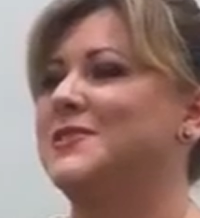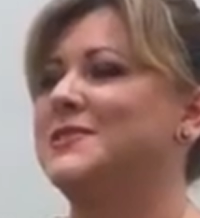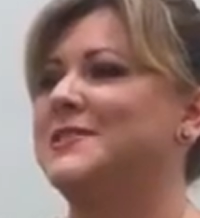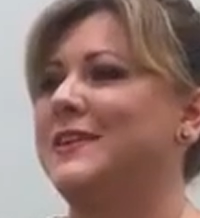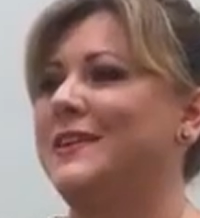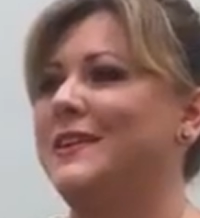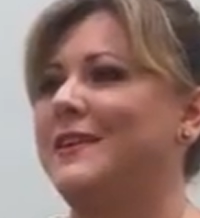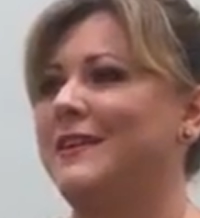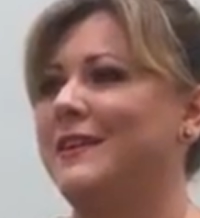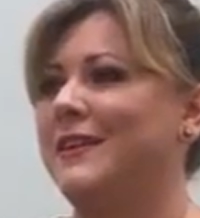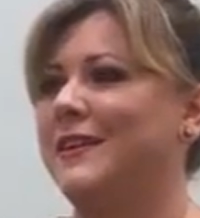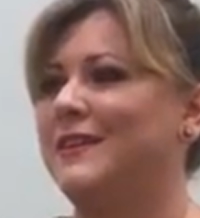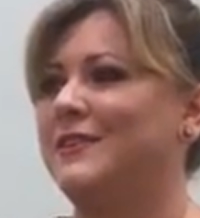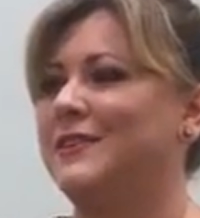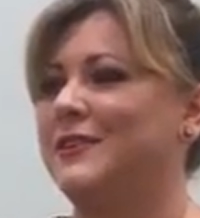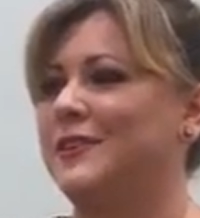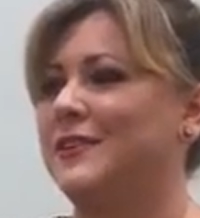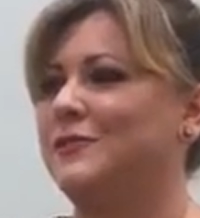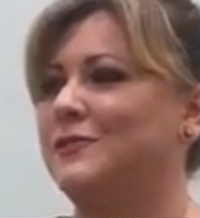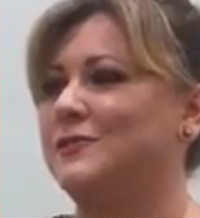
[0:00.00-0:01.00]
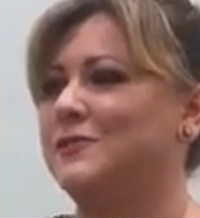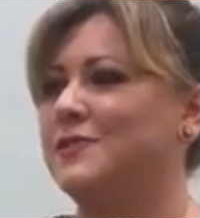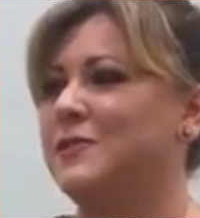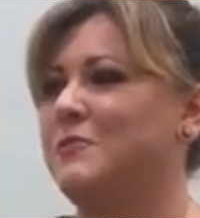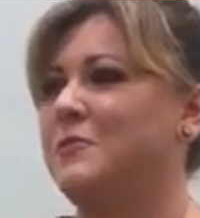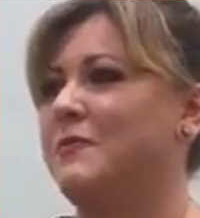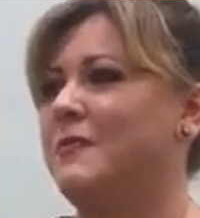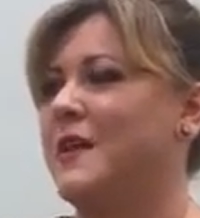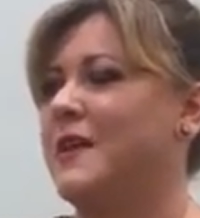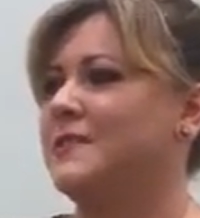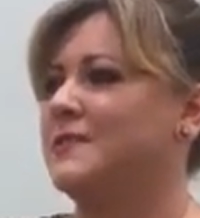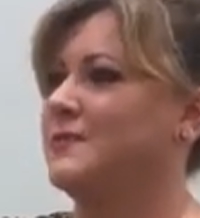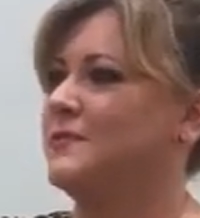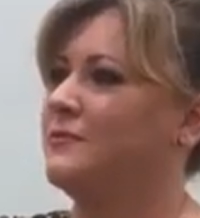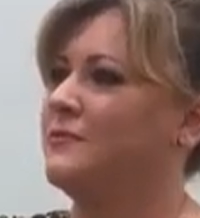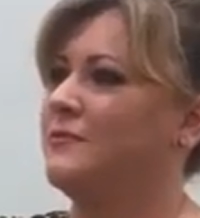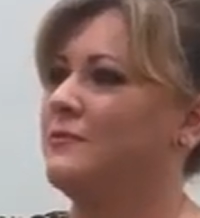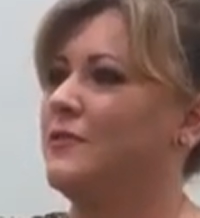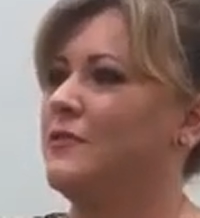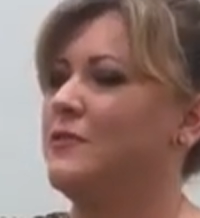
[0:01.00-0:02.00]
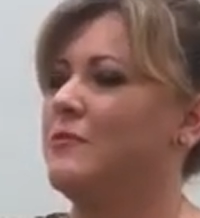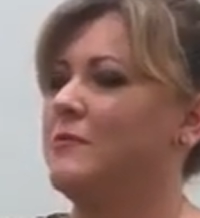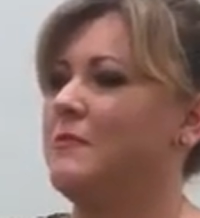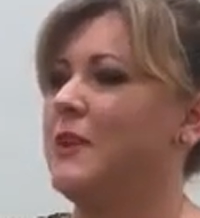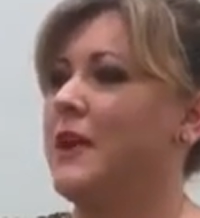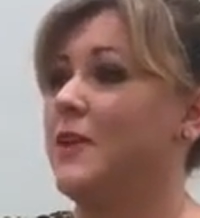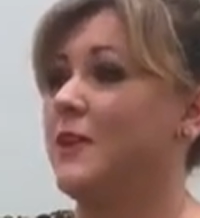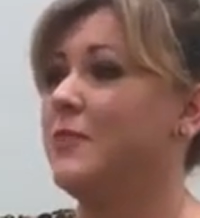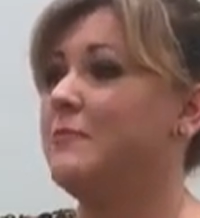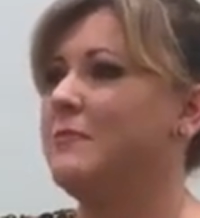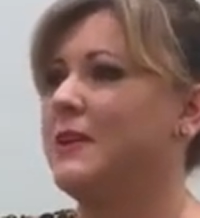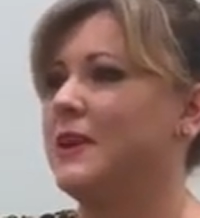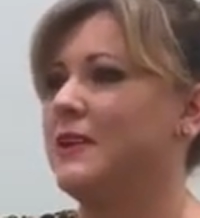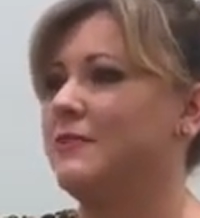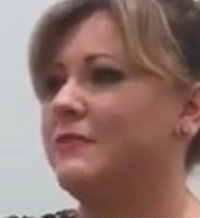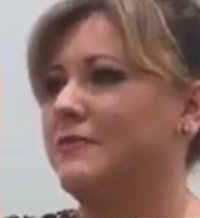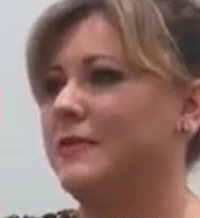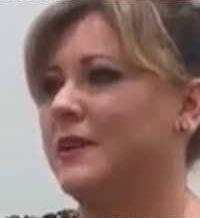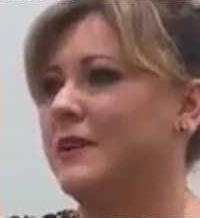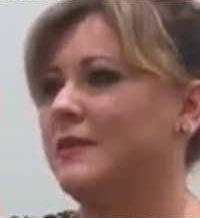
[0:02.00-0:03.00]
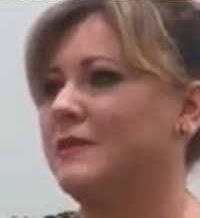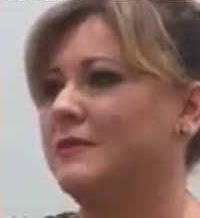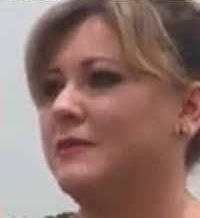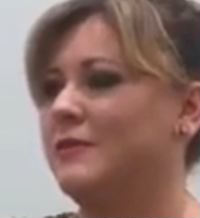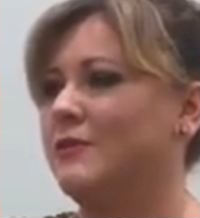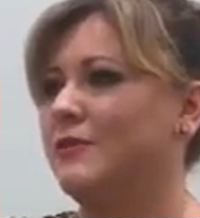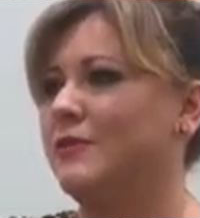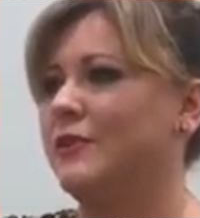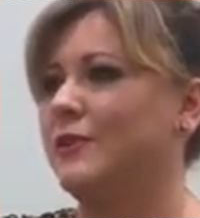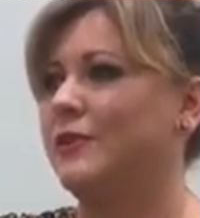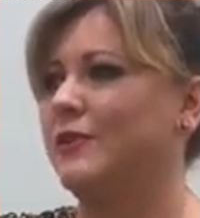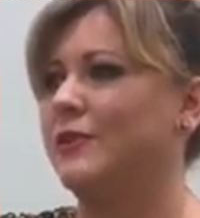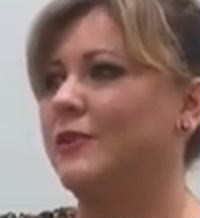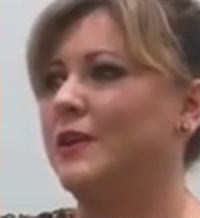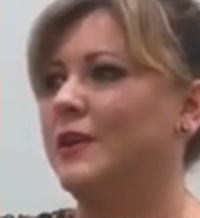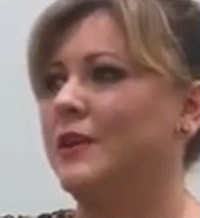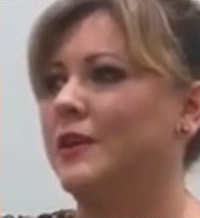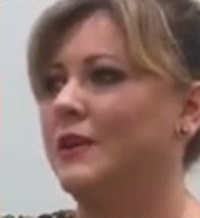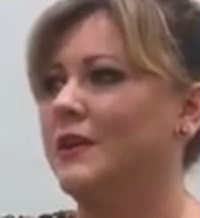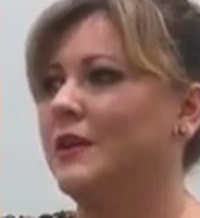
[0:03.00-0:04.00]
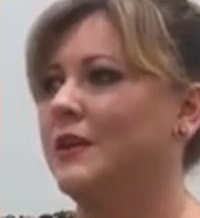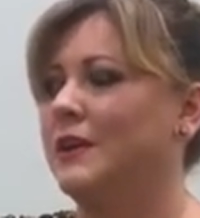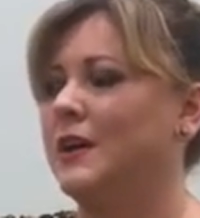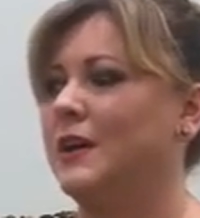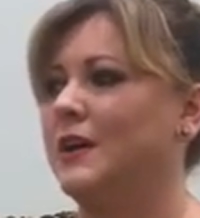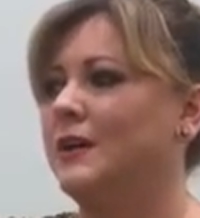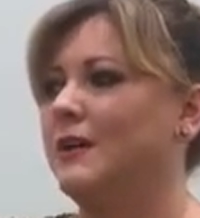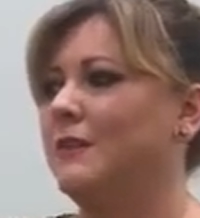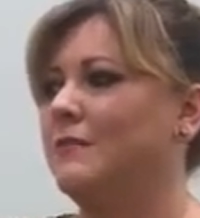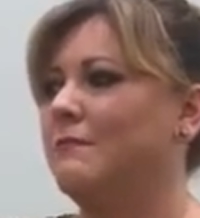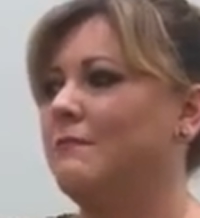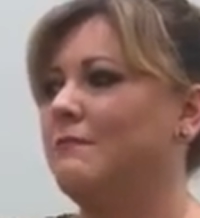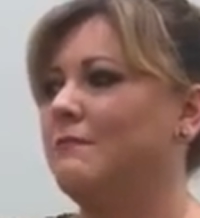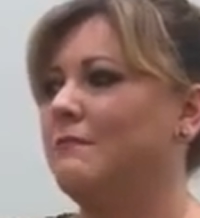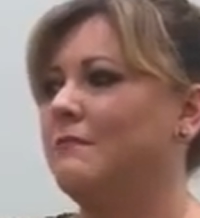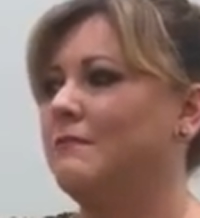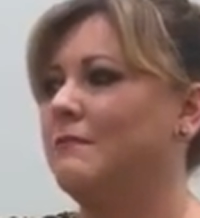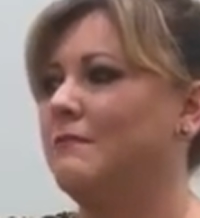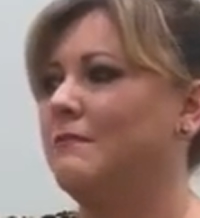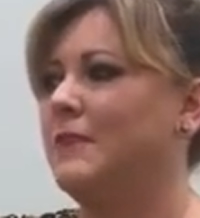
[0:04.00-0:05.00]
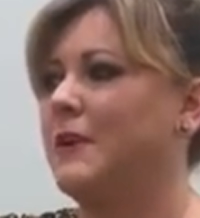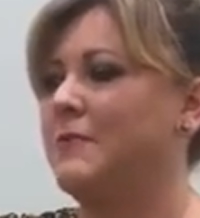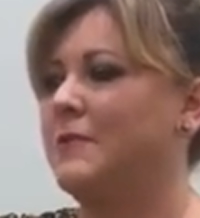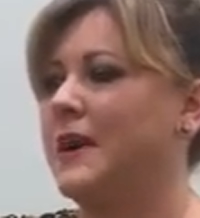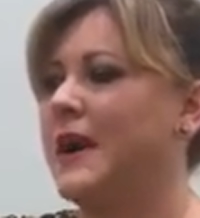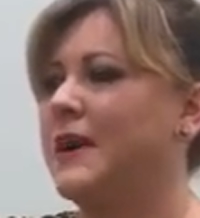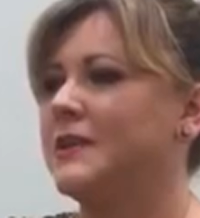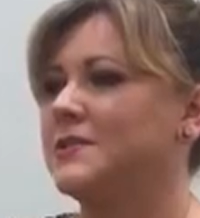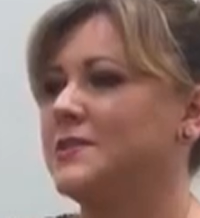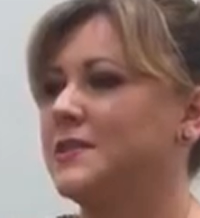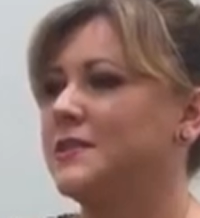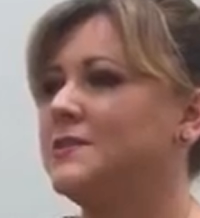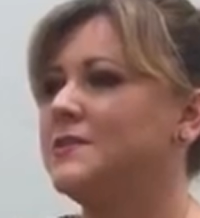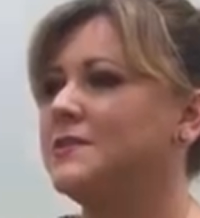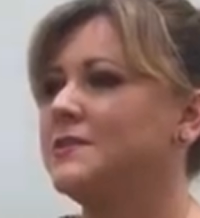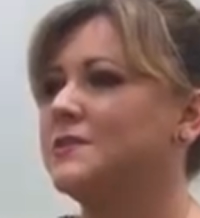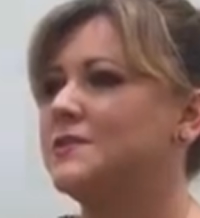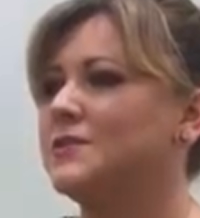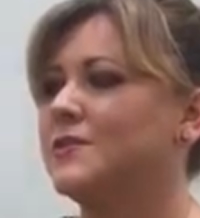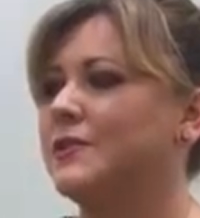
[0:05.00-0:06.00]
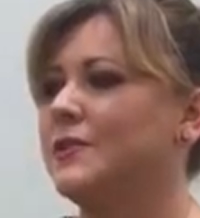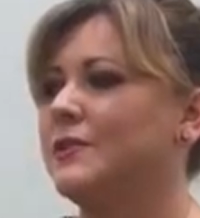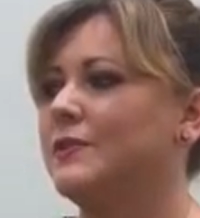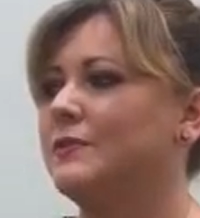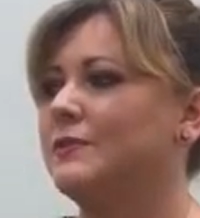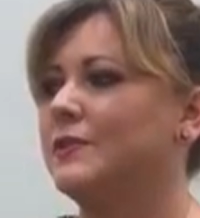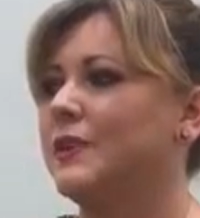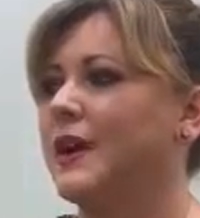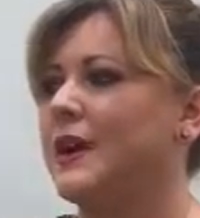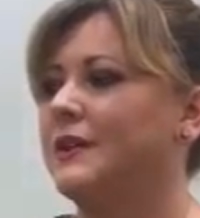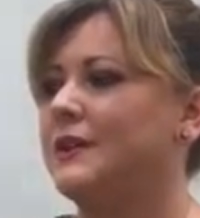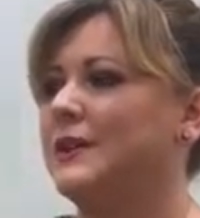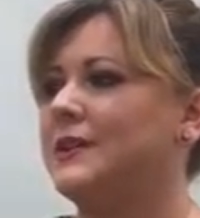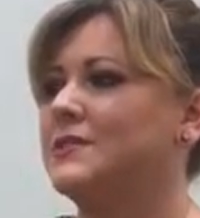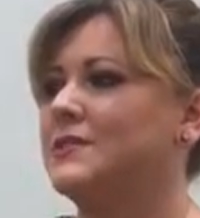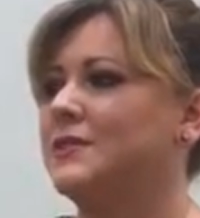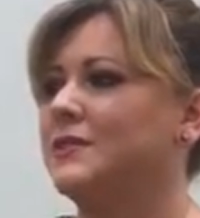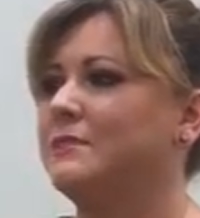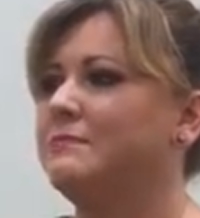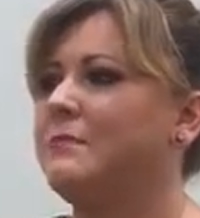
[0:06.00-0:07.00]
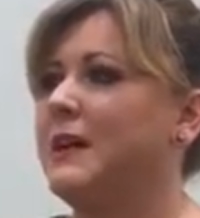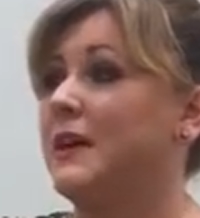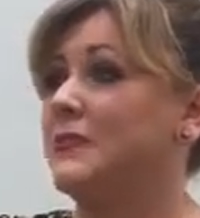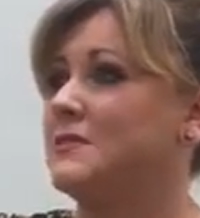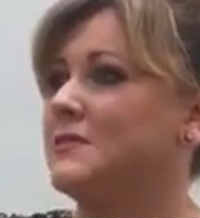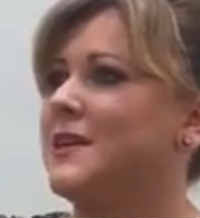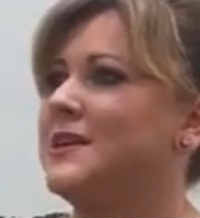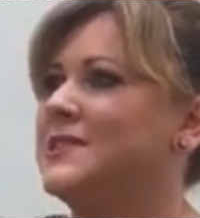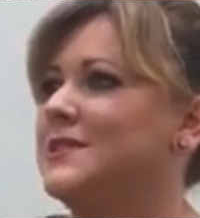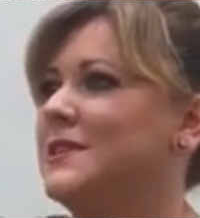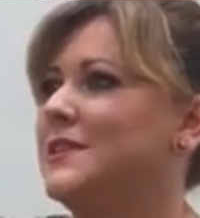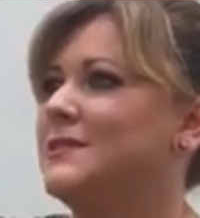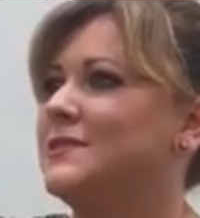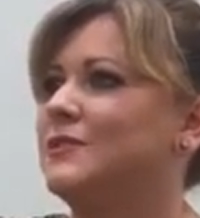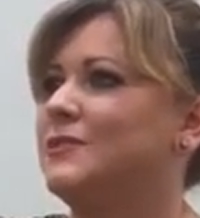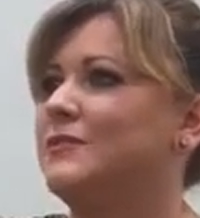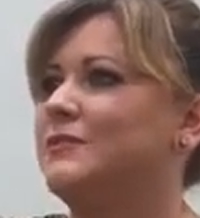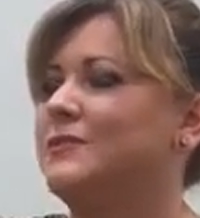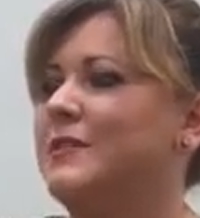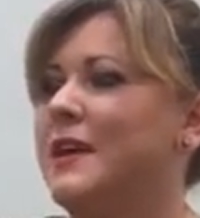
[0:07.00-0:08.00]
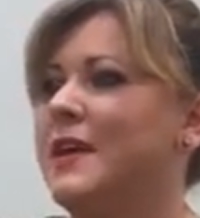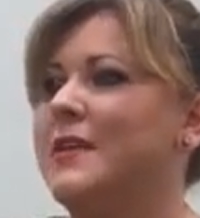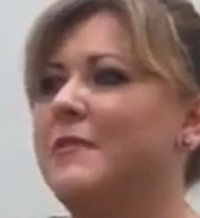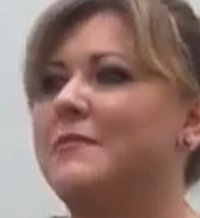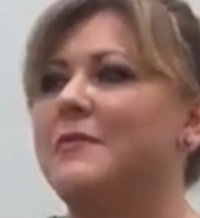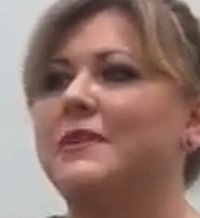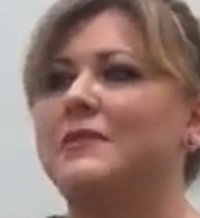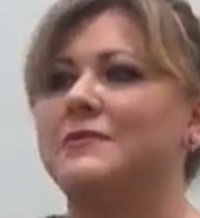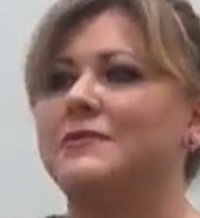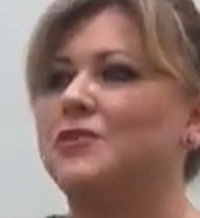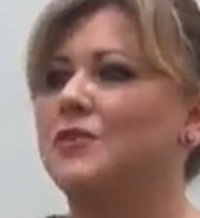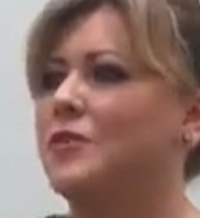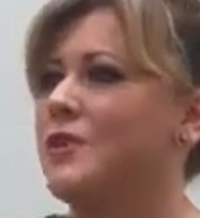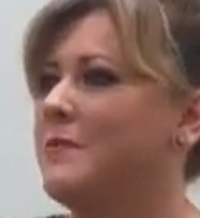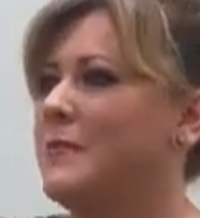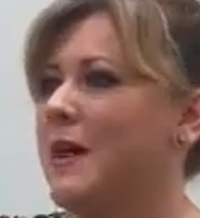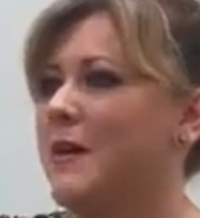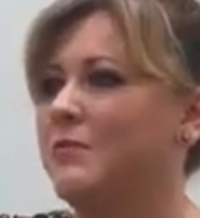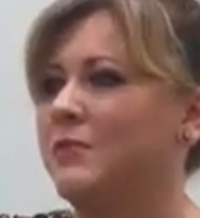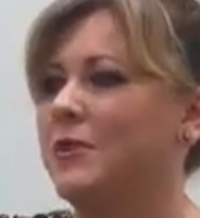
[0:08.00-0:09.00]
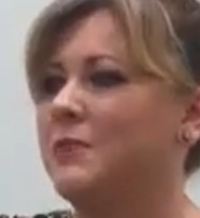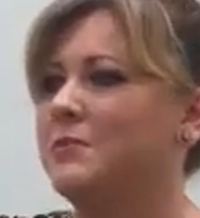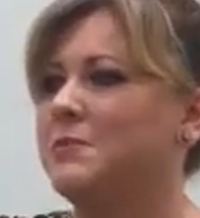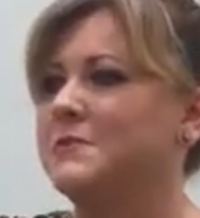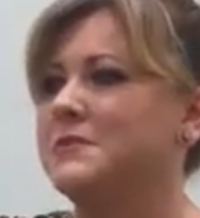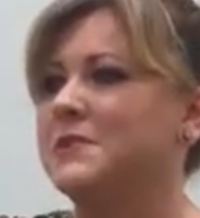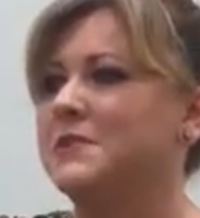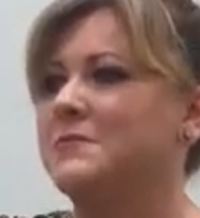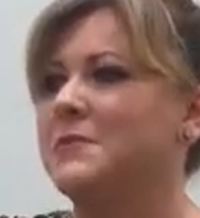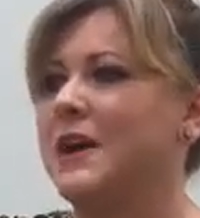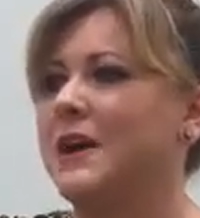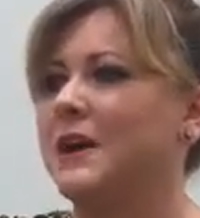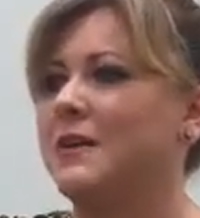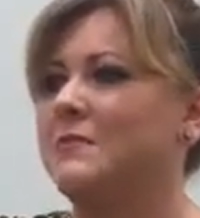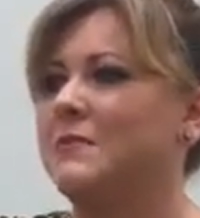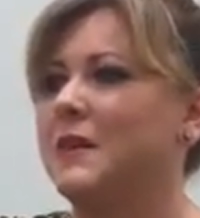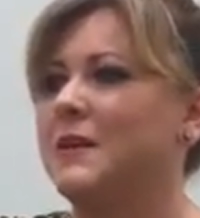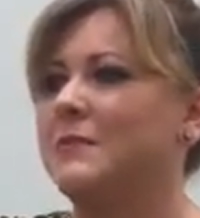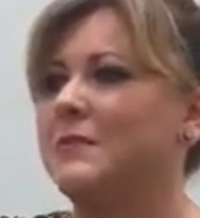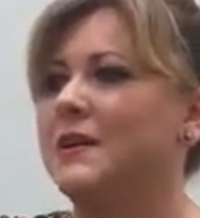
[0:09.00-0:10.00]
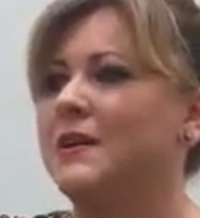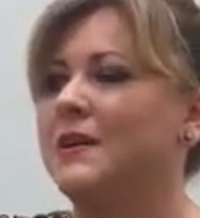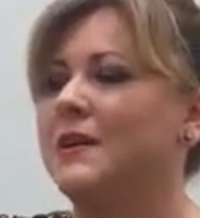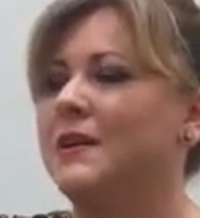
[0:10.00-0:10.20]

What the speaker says: see a clinical supervisor for my own benefit through my practice. So I need to bounce ideas off them and talk about problems that might come up,